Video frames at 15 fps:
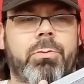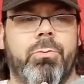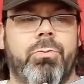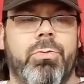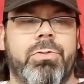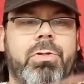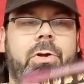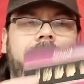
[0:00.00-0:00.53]
who
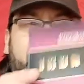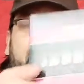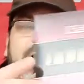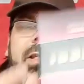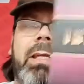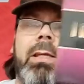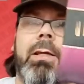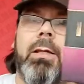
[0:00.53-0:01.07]
started
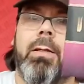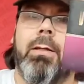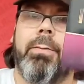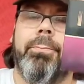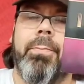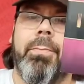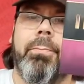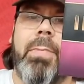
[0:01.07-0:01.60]
the
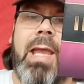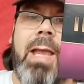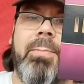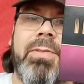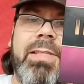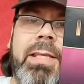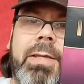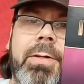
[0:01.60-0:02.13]

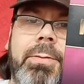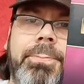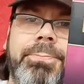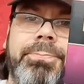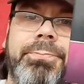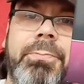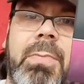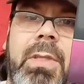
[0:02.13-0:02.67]
MCU.
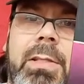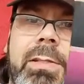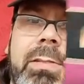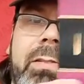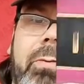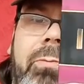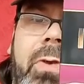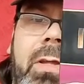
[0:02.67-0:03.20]
This is
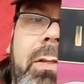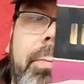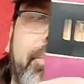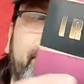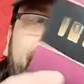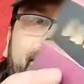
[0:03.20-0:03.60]
the front.